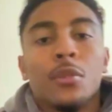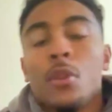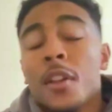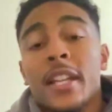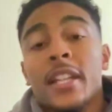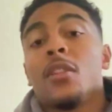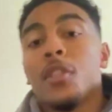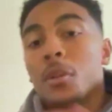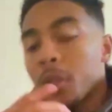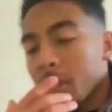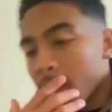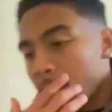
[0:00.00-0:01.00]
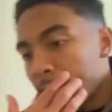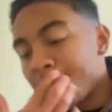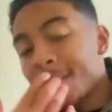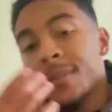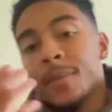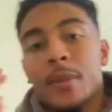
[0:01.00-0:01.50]
you all that don't know what this
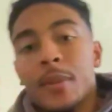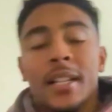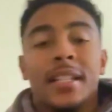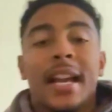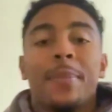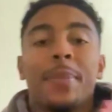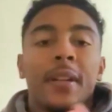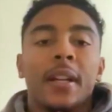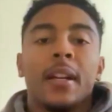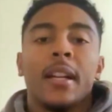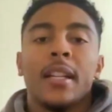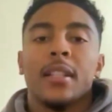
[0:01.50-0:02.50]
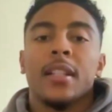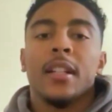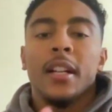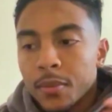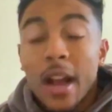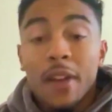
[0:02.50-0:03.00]
is, right? Zapier is a
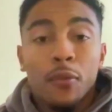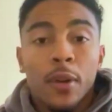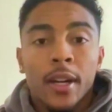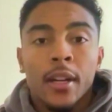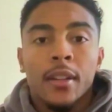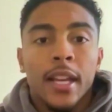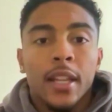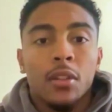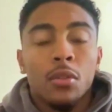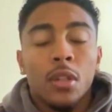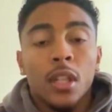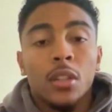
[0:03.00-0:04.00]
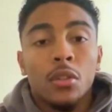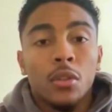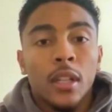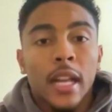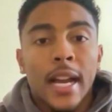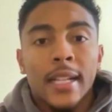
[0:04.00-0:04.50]
software that you can
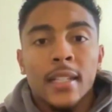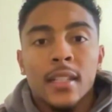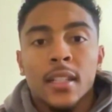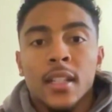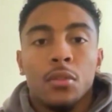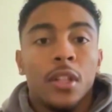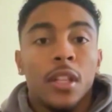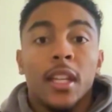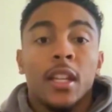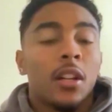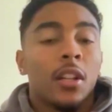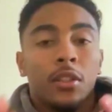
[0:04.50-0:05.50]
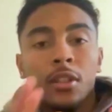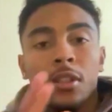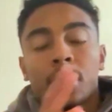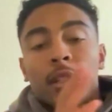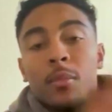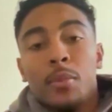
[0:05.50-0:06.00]
utilize. You can get it on
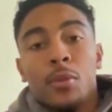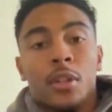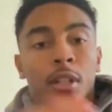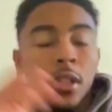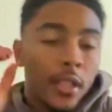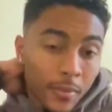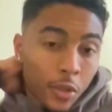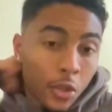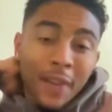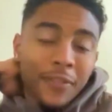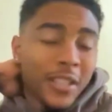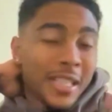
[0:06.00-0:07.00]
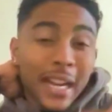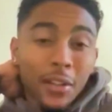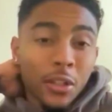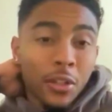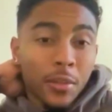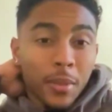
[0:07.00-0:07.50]
your computer. You don't have to
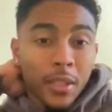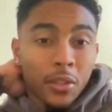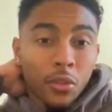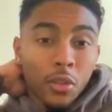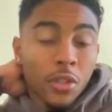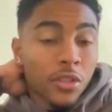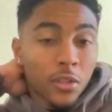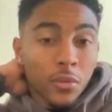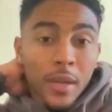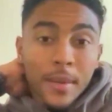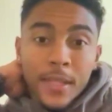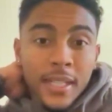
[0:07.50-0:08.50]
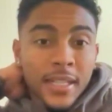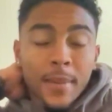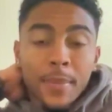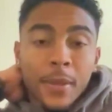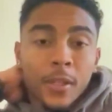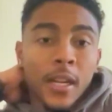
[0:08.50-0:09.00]
download it, but you can go to the website,
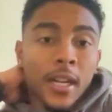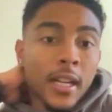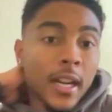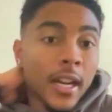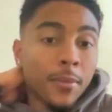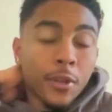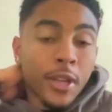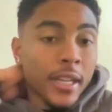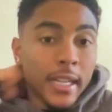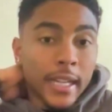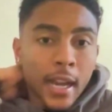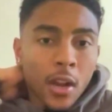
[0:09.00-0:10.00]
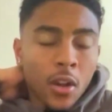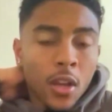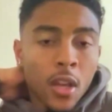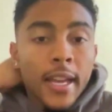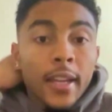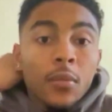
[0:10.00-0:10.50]
Zapier.com, create an account.
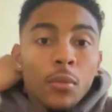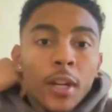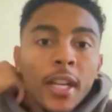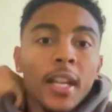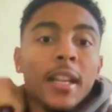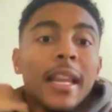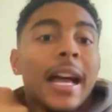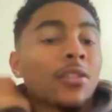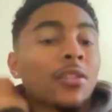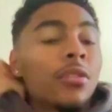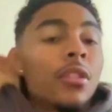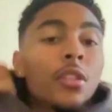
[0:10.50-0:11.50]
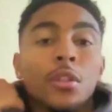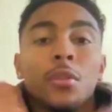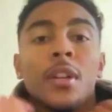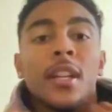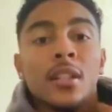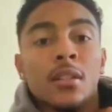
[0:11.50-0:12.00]
And what it allows you to
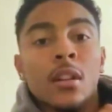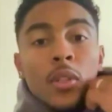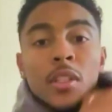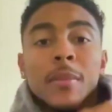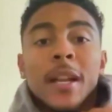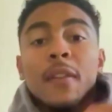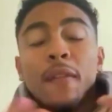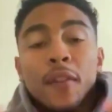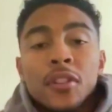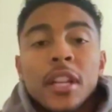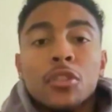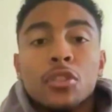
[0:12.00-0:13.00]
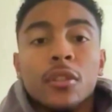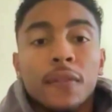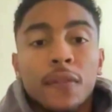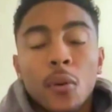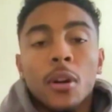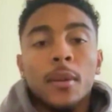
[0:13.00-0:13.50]
do is when somebody fills out your
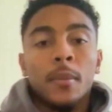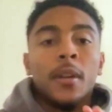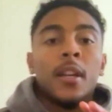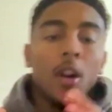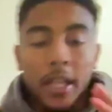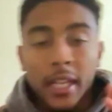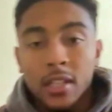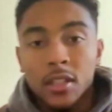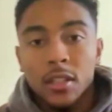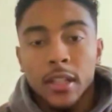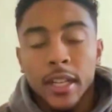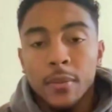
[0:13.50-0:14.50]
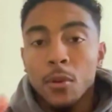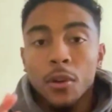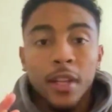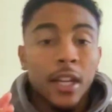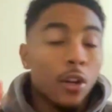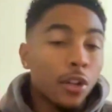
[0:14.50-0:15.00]
form on Instagram or
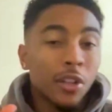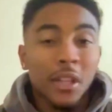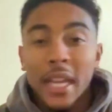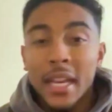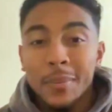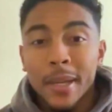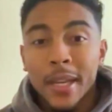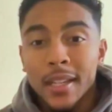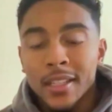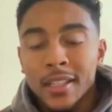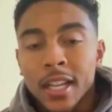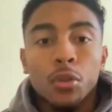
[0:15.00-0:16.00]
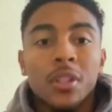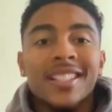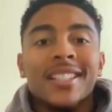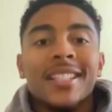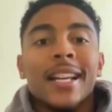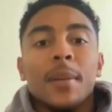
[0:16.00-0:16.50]
they go to your landing page, you can
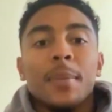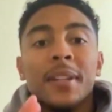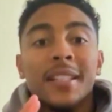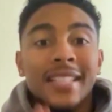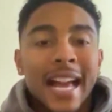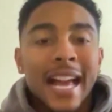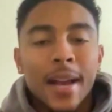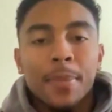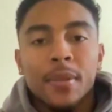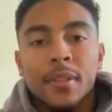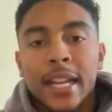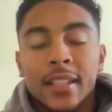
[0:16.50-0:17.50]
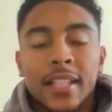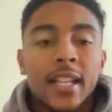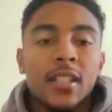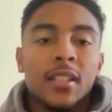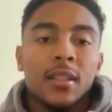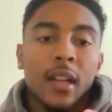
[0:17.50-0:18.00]
set up a Zap that
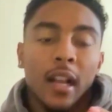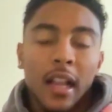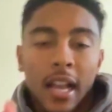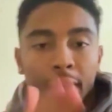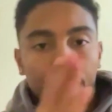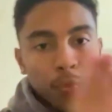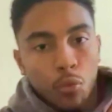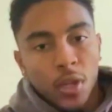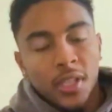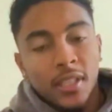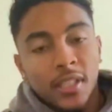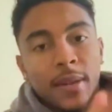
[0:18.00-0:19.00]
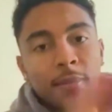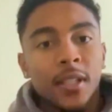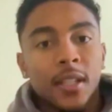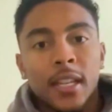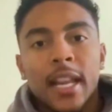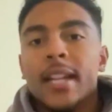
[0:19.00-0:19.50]
takes the client from one step to
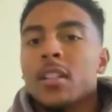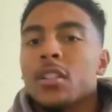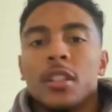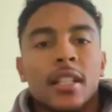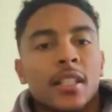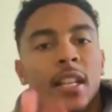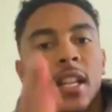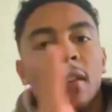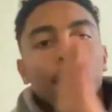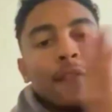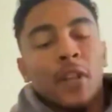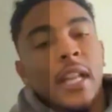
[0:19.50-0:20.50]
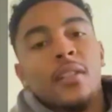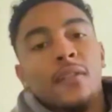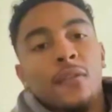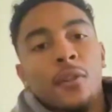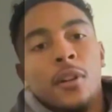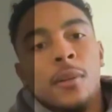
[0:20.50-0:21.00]
the next. So let's say they fill out the
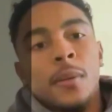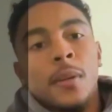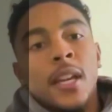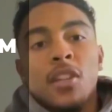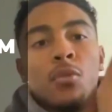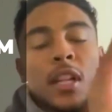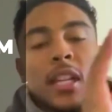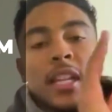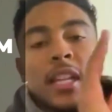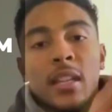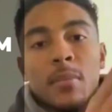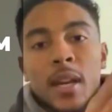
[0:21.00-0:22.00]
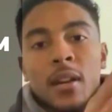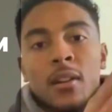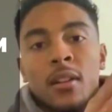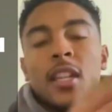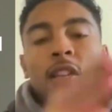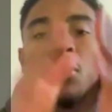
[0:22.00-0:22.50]
form and you want to get an email.
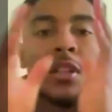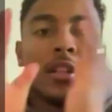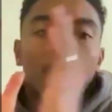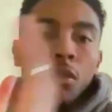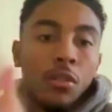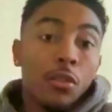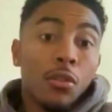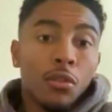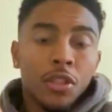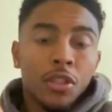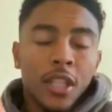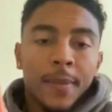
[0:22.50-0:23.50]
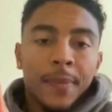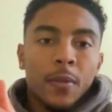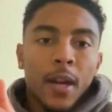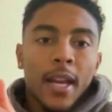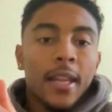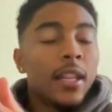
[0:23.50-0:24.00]
Then you want to go to Google Sheet,
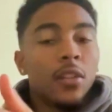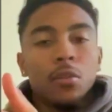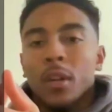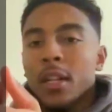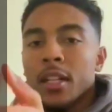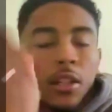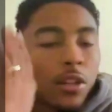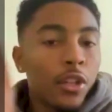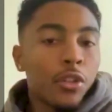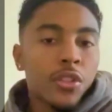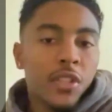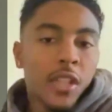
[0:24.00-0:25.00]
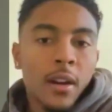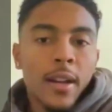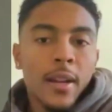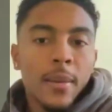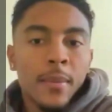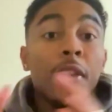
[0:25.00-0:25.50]
right? And then you wanted to go to your
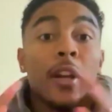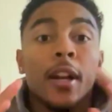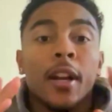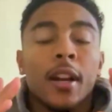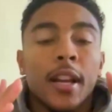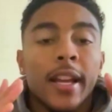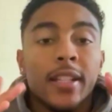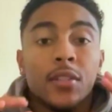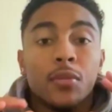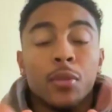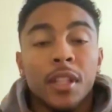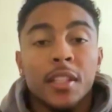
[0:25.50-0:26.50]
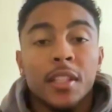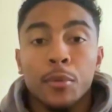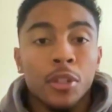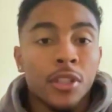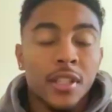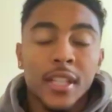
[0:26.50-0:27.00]
CRM. And it's really simple.
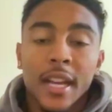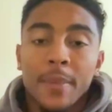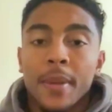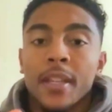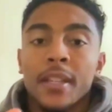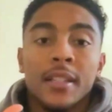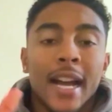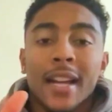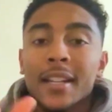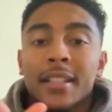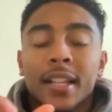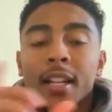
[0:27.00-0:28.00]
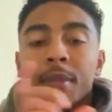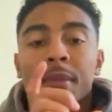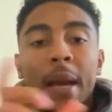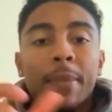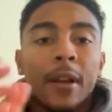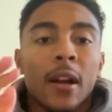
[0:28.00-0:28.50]
You can just type in how to set up
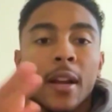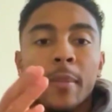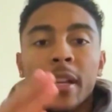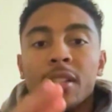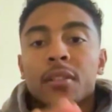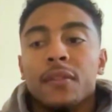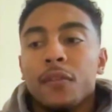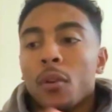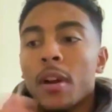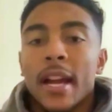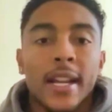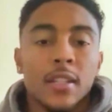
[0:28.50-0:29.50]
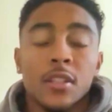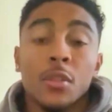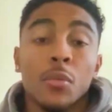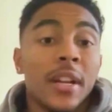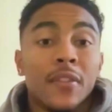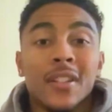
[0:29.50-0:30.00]
Zapier automation for X. So
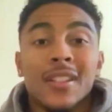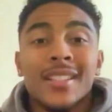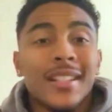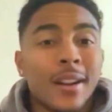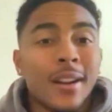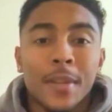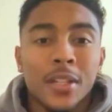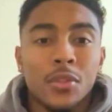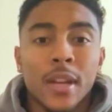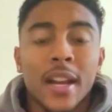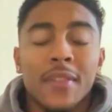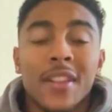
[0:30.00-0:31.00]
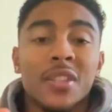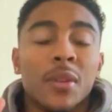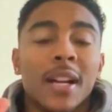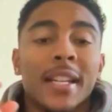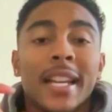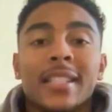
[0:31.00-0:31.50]
whatever CRM that you have. That's
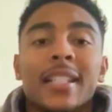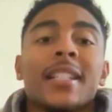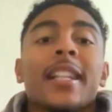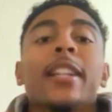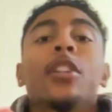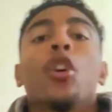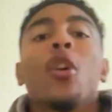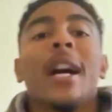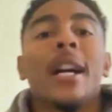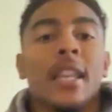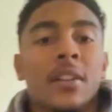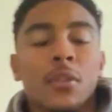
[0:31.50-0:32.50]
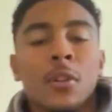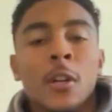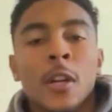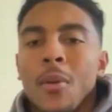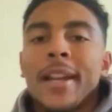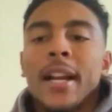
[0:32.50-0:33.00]
why next I said go high level.
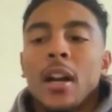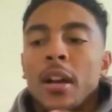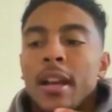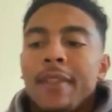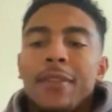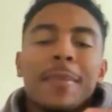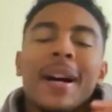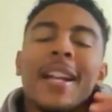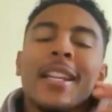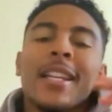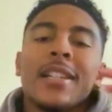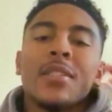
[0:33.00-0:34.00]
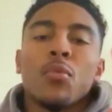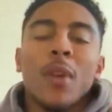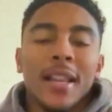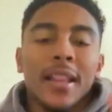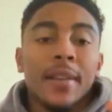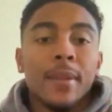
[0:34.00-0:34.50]
Right now, everybody is
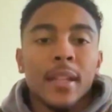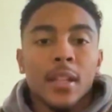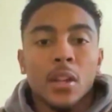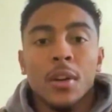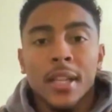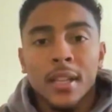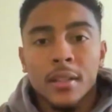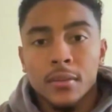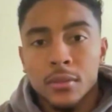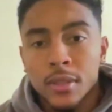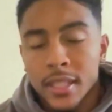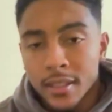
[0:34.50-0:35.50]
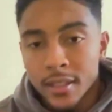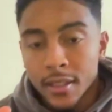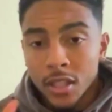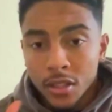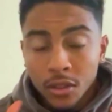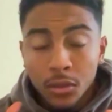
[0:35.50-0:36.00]
white labeling go high level. It's
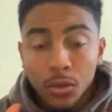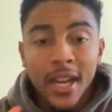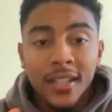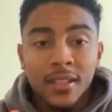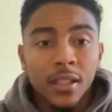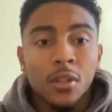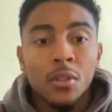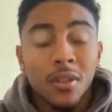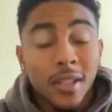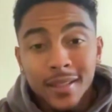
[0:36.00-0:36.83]
just so you guys know,